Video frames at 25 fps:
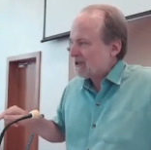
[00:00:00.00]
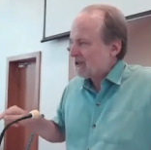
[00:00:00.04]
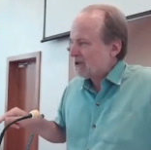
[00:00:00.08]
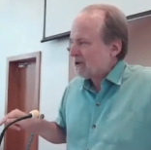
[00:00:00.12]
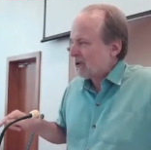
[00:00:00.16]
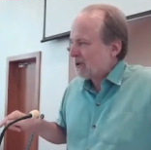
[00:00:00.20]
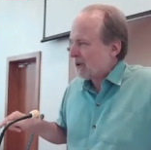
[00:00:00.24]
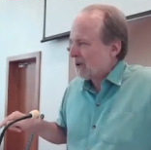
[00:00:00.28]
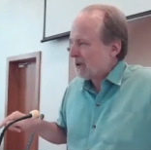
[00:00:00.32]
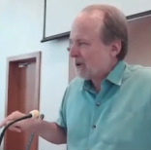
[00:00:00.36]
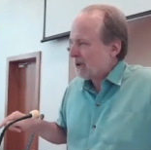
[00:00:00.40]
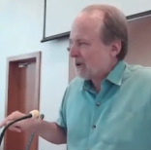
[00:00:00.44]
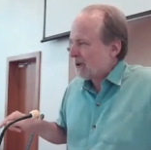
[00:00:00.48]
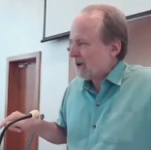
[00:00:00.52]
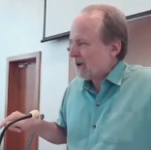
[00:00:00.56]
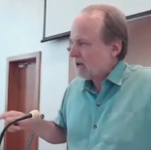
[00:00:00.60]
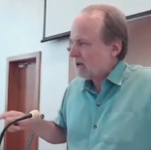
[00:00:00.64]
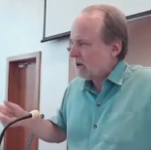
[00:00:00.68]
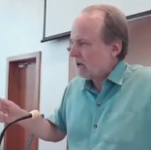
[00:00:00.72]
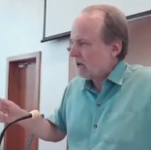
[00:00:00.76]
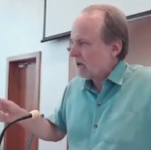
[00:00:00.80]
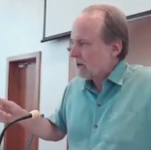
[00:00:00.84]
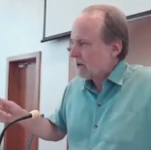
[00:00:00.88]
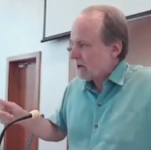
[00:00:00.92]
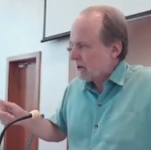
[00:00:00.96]
the other
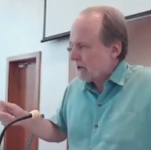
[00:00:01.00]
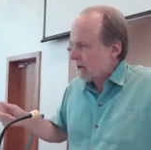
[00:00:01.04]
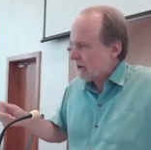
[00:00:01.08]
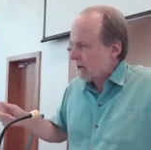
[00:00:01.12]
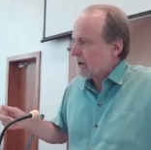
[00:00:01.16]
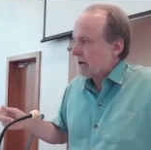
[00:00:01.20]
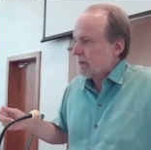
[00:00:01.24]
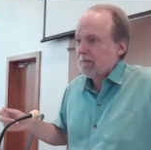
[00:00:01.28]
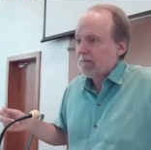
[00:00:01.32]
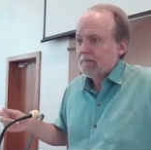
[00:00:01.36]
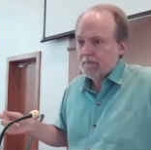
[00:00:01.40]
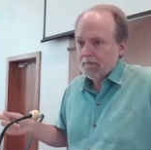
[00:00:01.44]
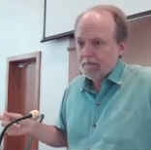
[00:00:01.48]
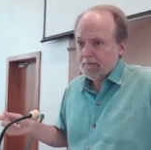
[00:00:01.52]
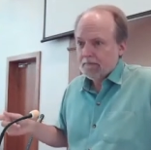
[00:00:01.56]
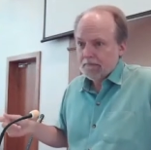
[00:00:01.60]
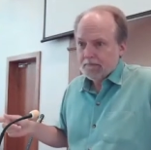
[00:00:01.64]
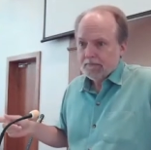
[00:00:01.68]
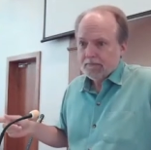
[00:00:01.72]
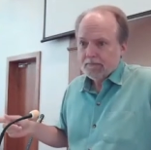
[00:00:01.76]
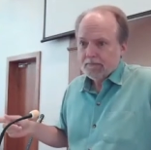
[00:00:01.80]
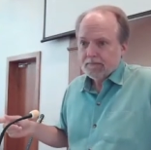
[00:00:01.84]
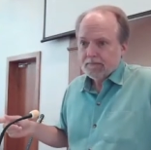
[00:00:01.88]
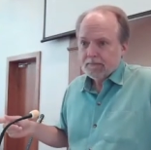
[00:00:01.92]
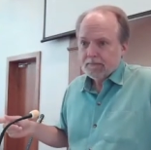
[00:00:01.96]
story. You're no good.